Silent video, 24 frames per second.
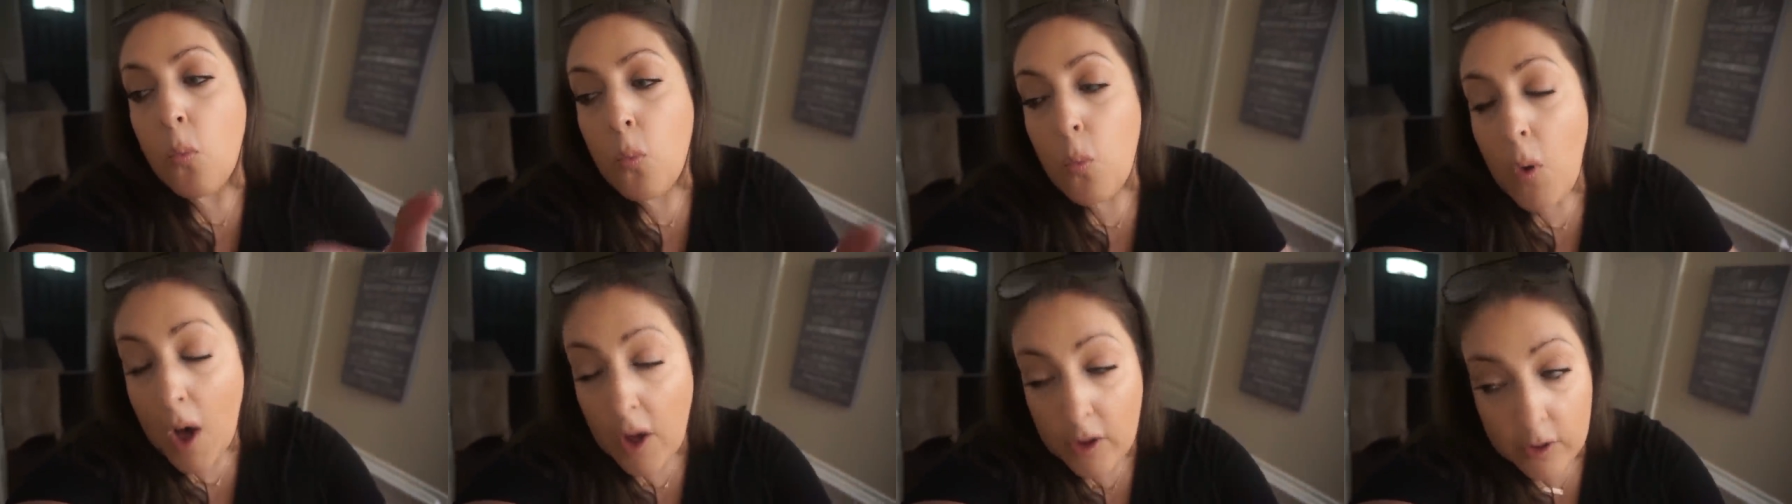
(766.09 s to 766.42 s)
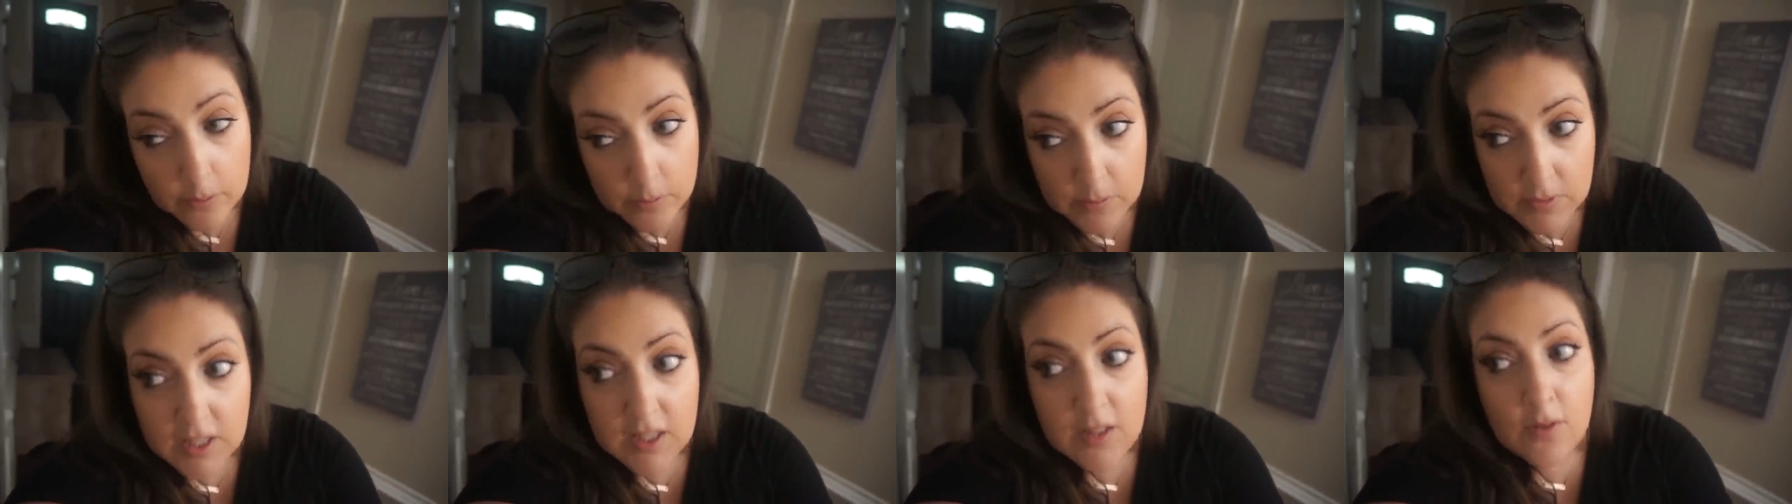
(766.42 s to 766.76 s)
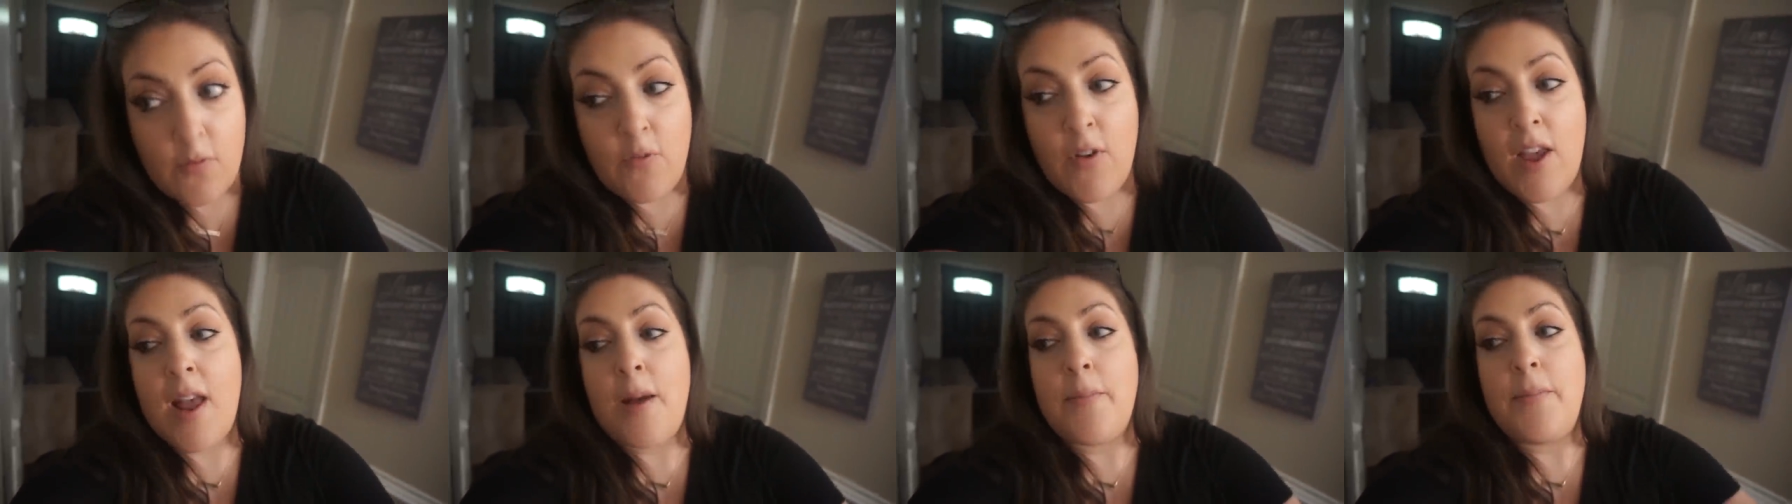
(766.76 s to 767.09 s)
welcome to the
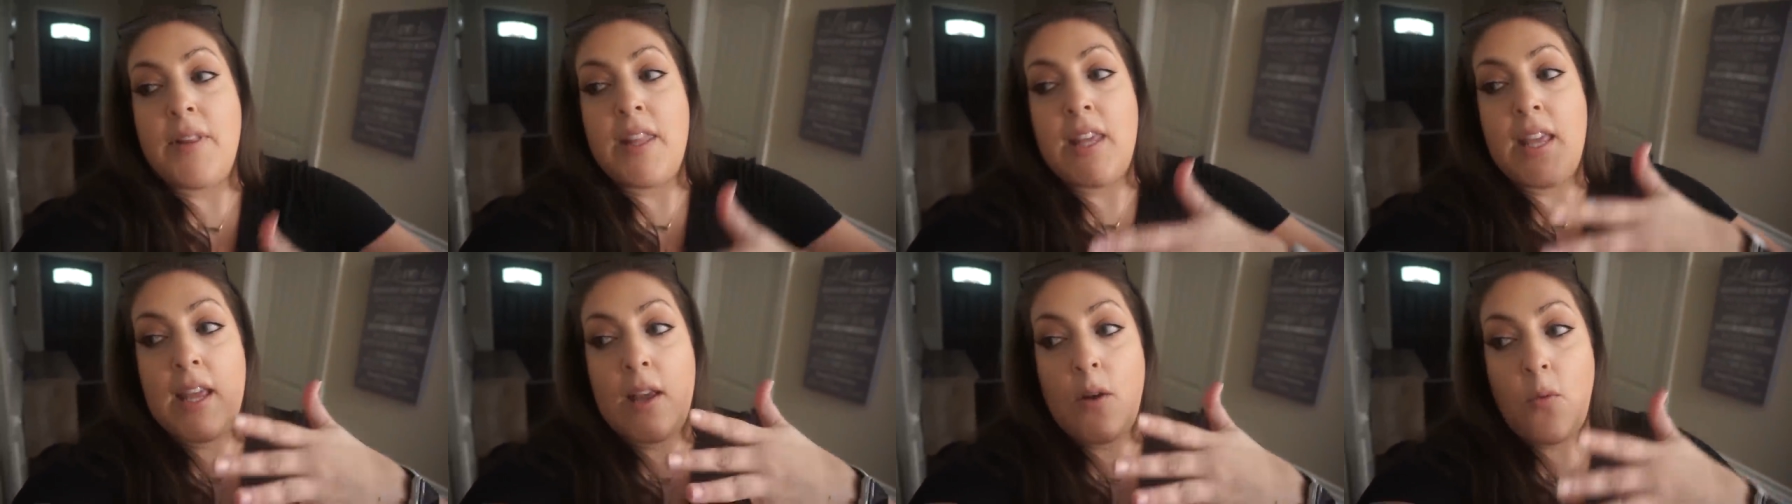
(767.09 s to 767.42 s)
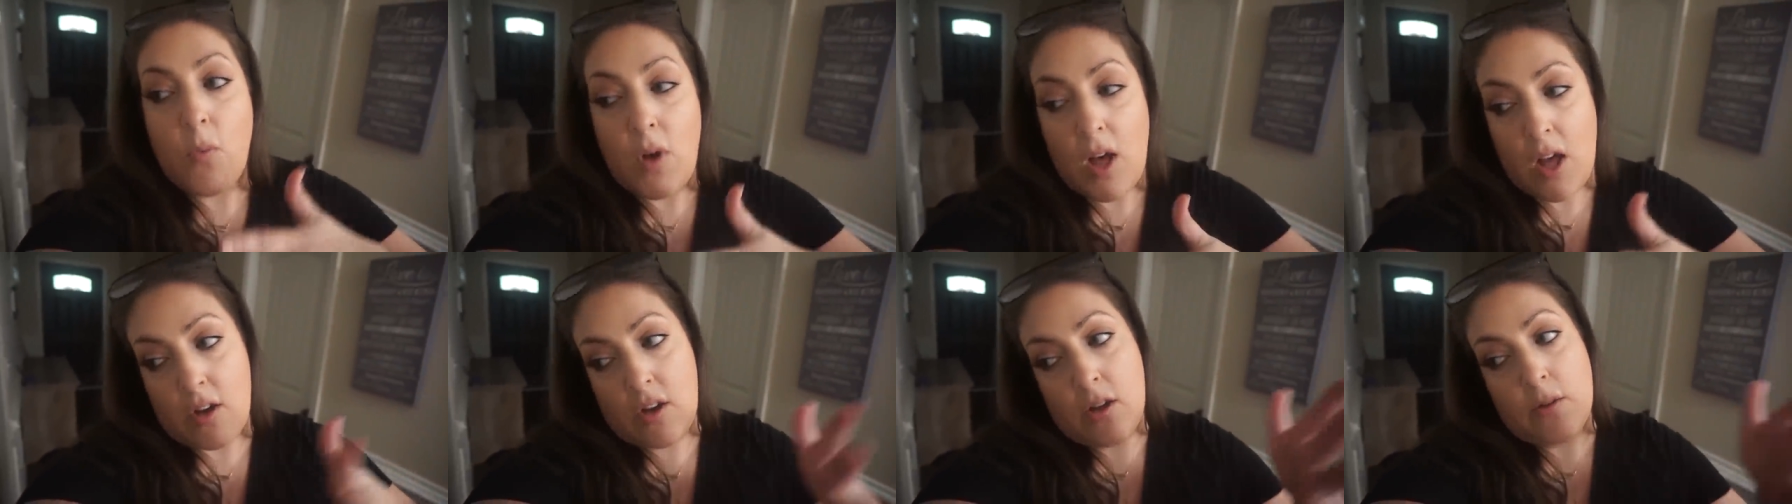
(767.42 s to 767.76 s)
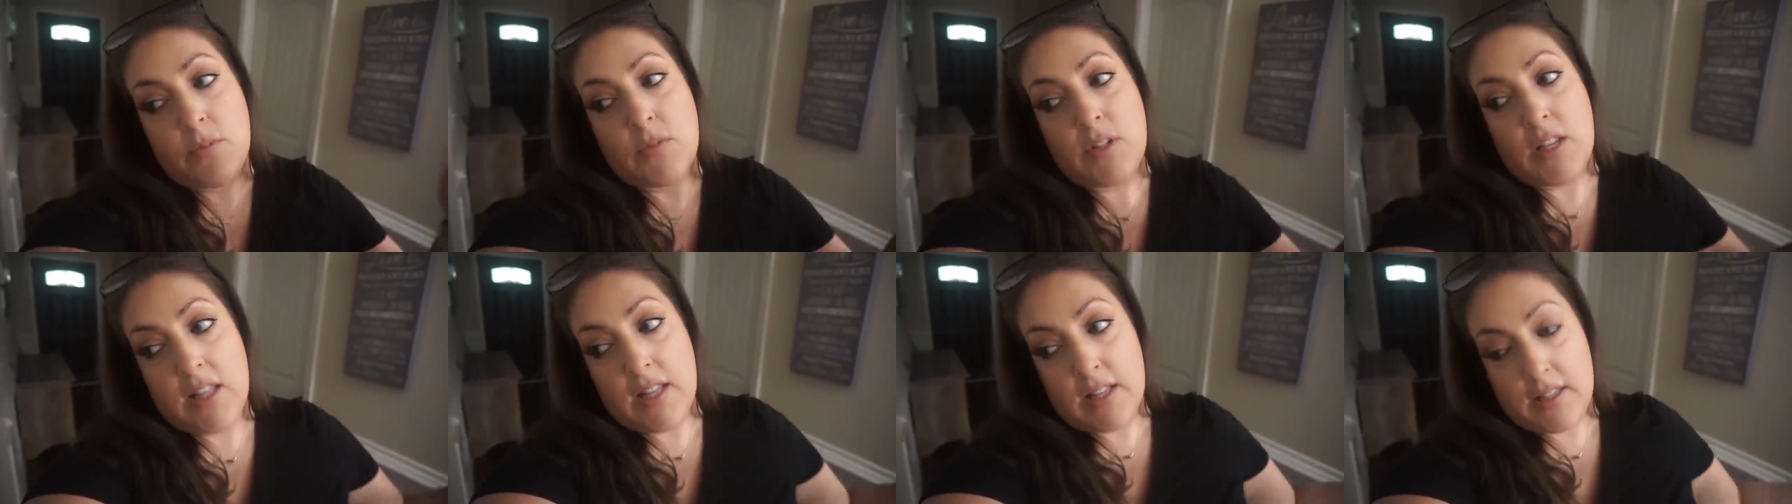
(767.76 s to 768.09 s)
family,
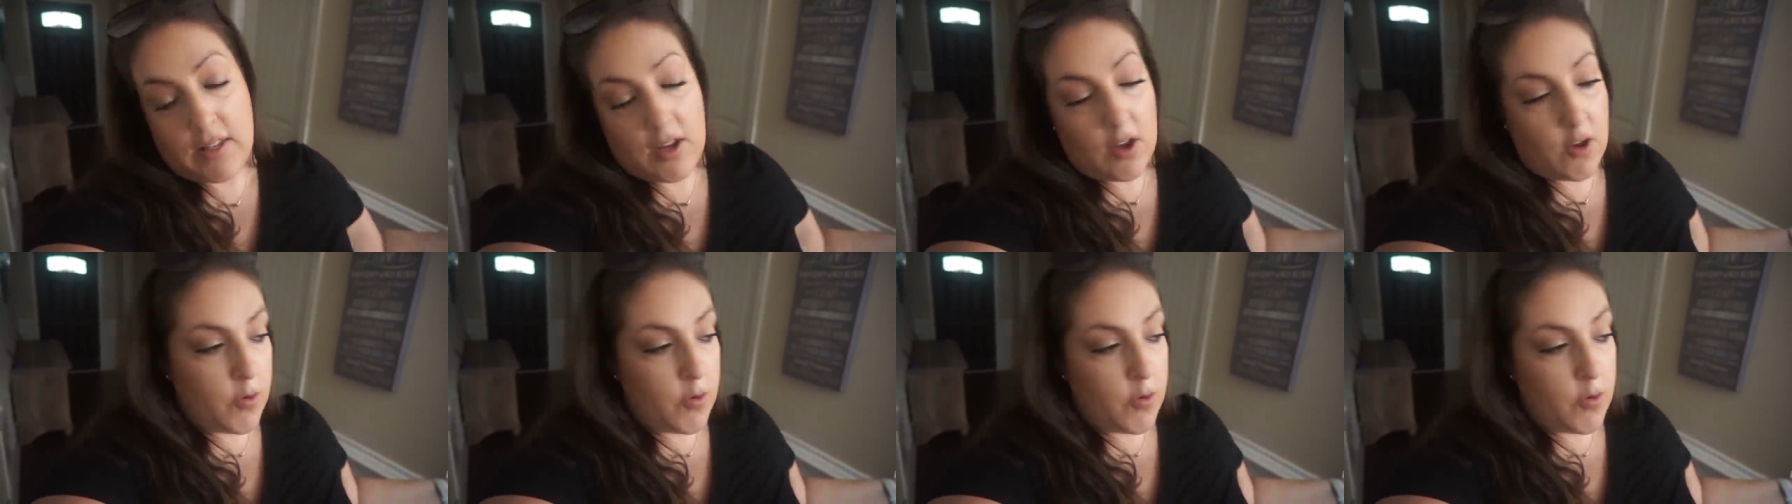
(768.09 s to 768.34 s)
welcome to this